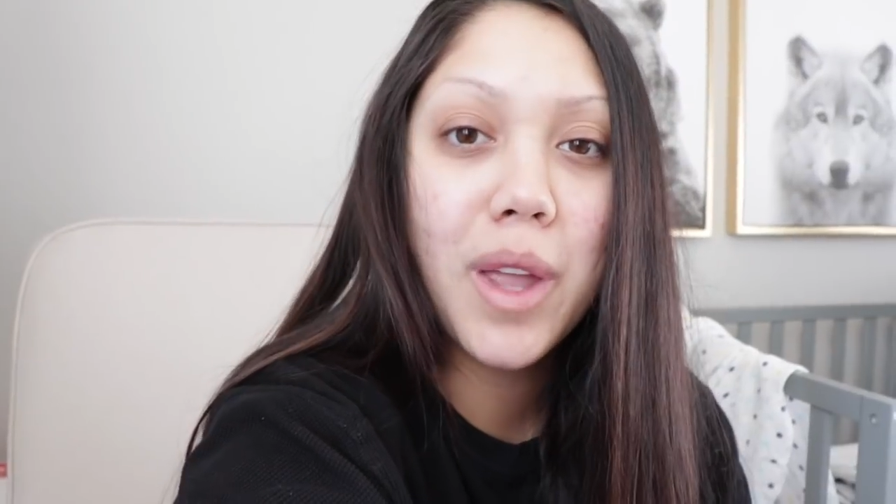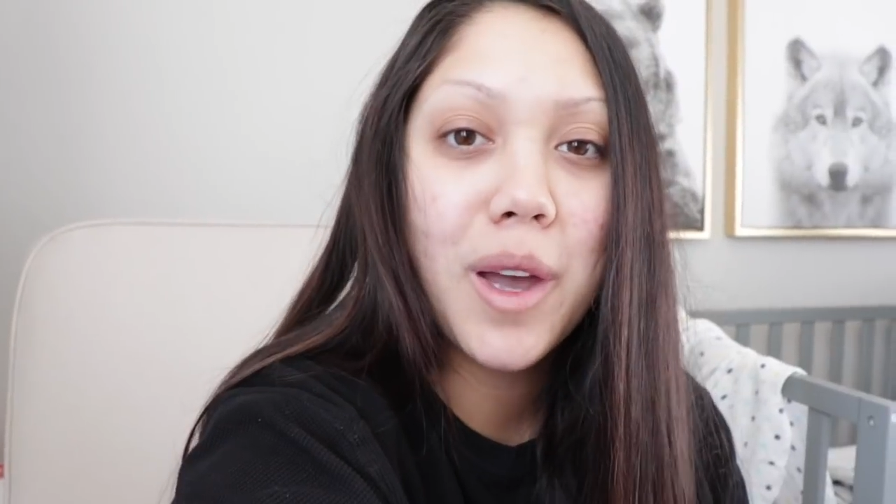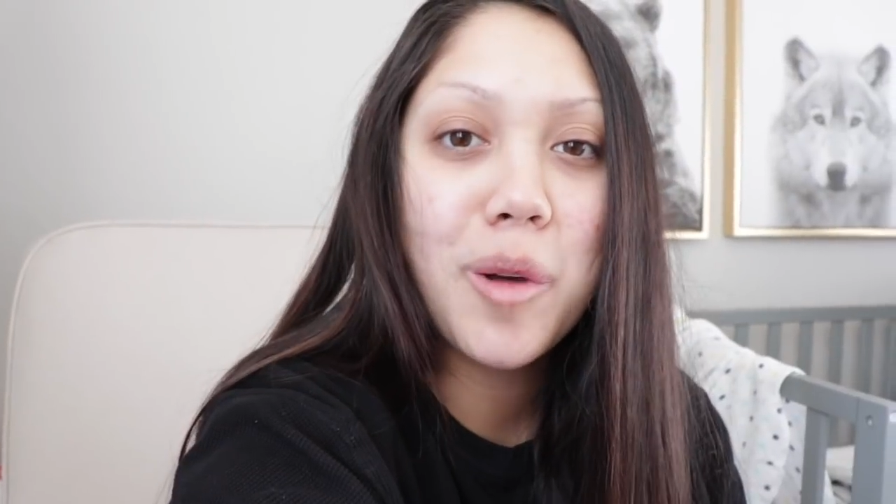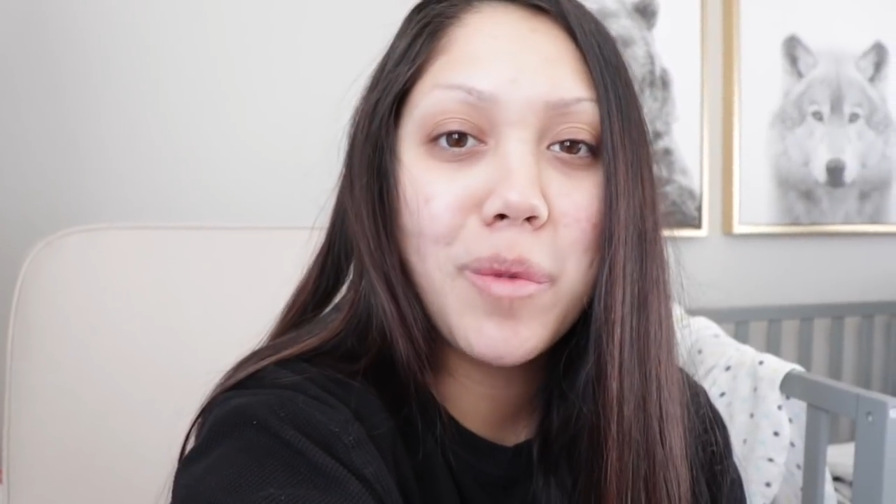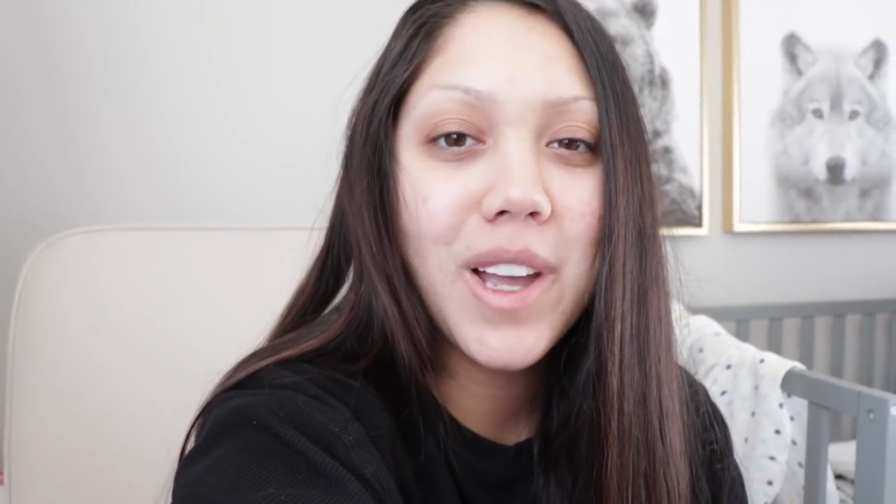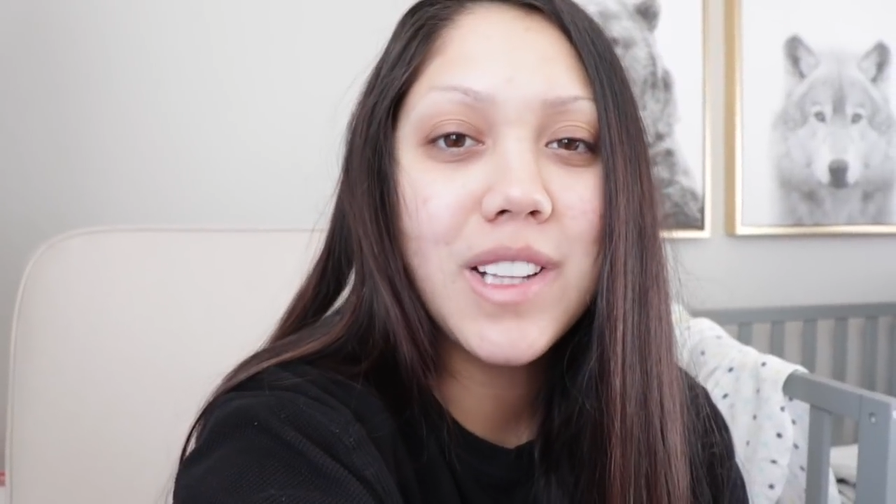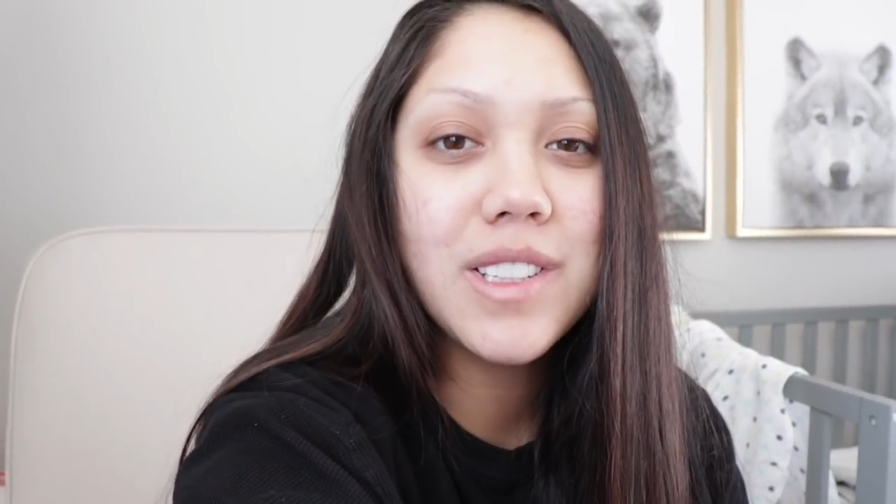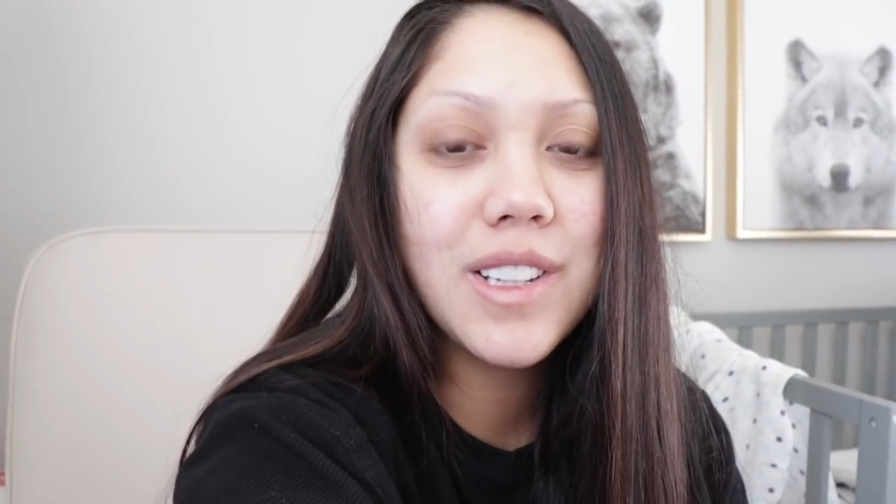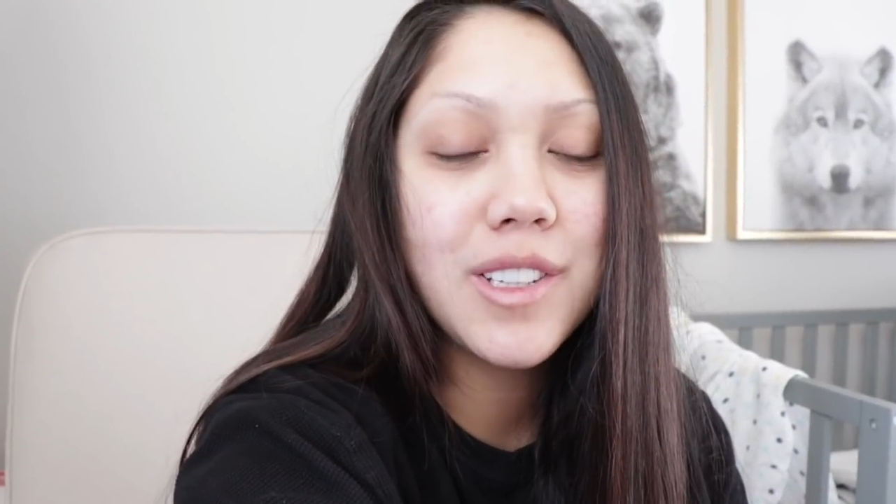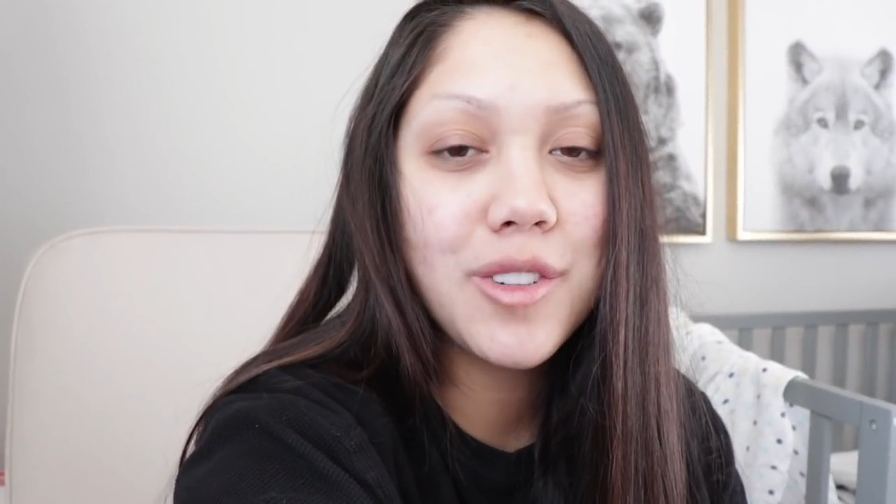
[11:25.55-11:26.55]
But yeah, I hope you
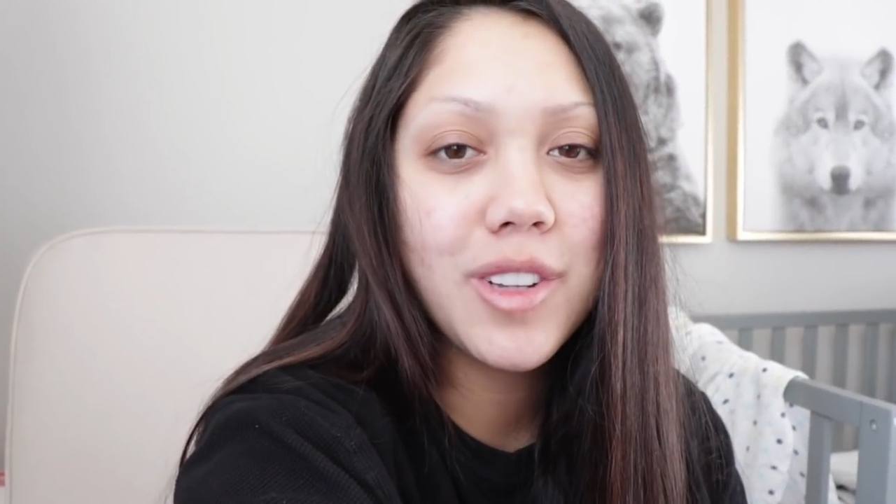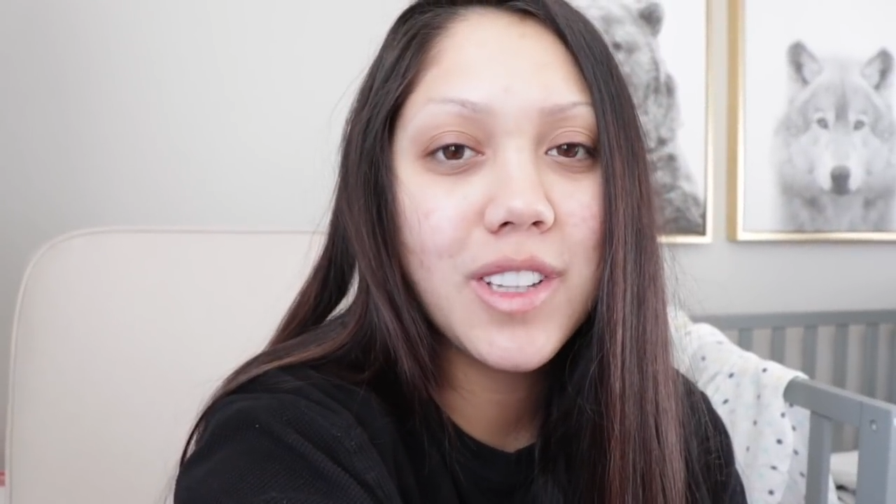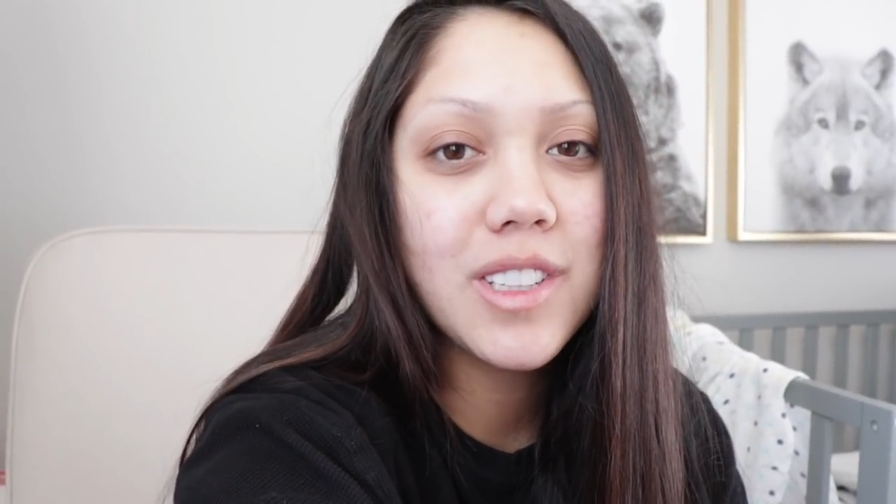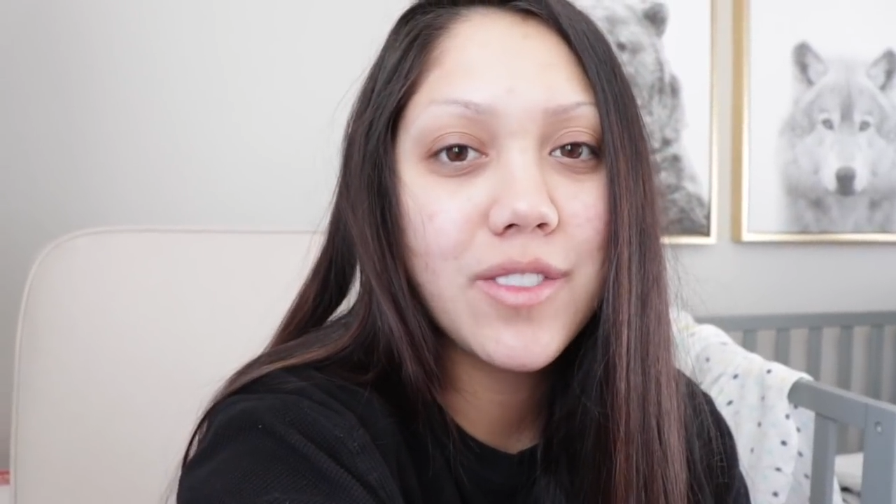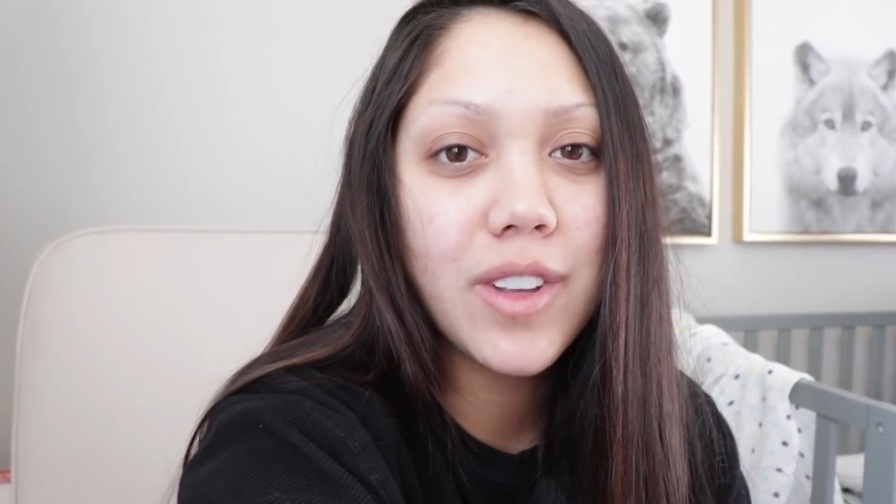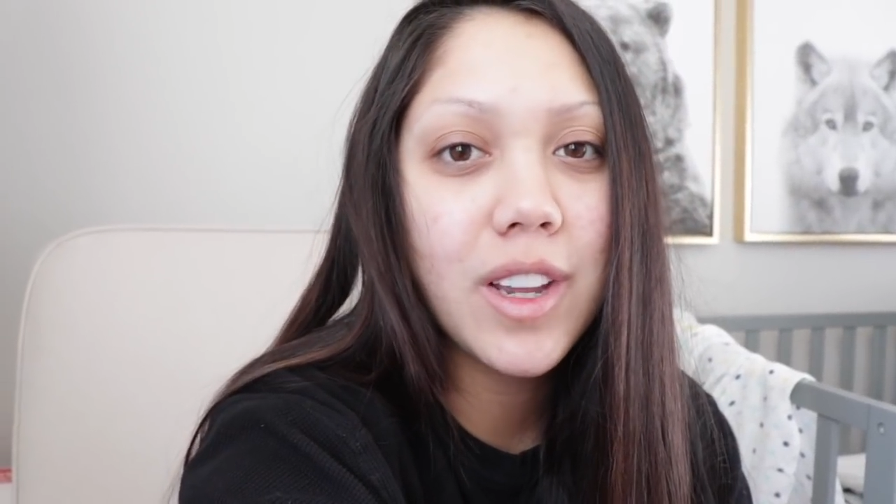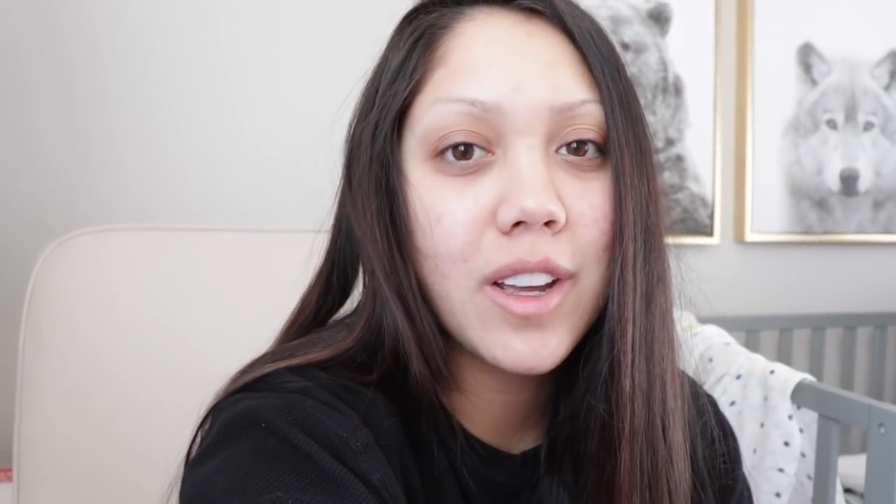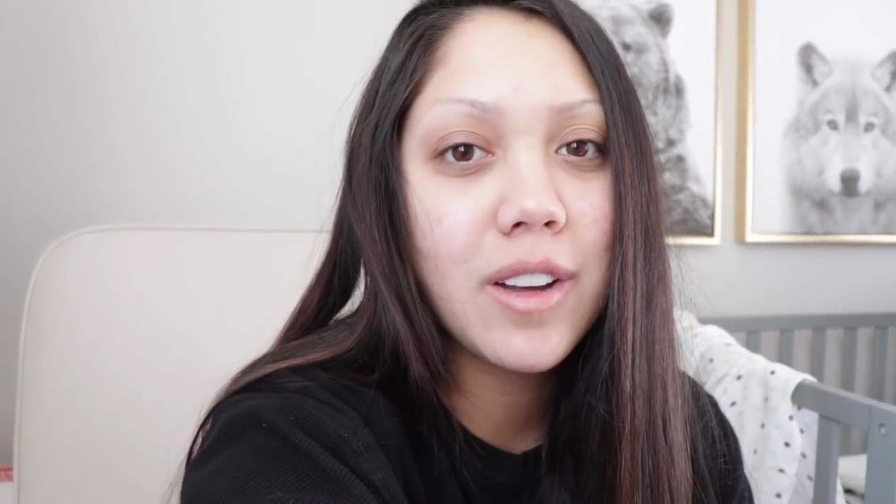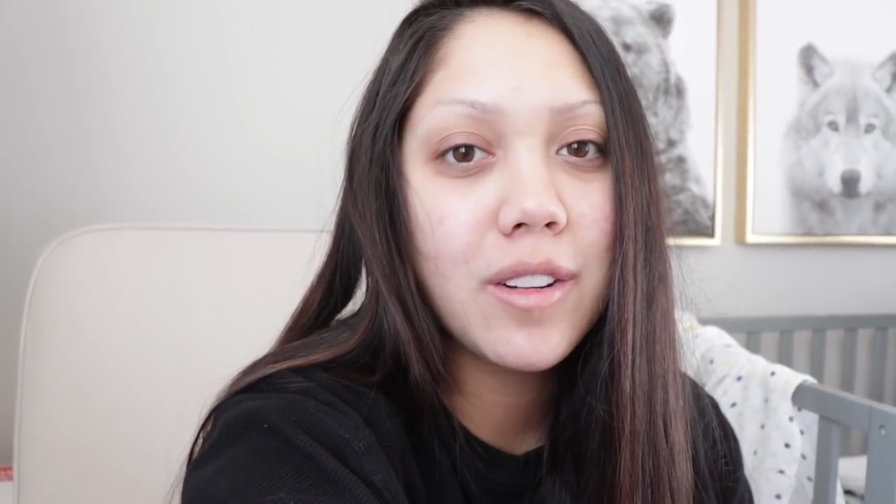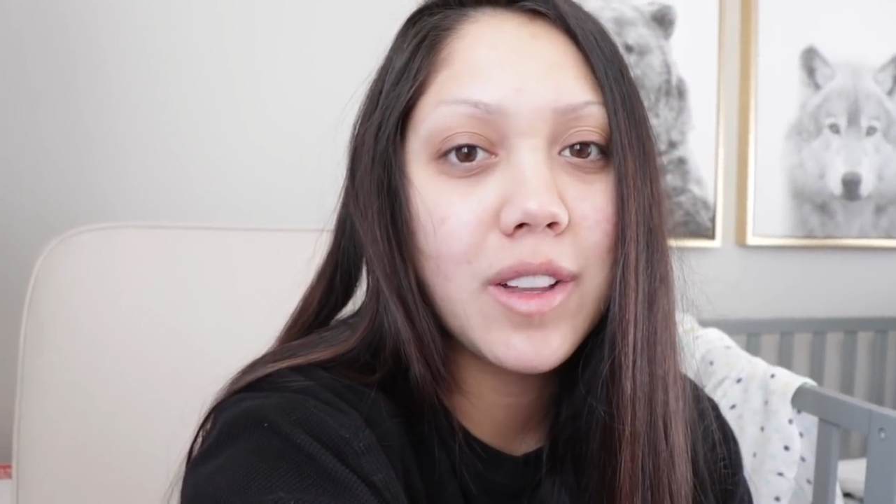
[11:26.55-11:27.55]
guys enjoyed this
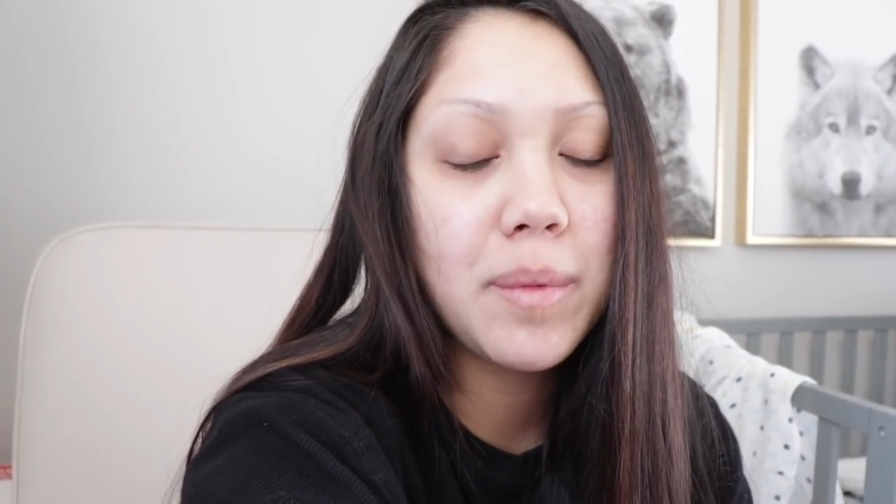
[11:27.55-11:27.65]
video.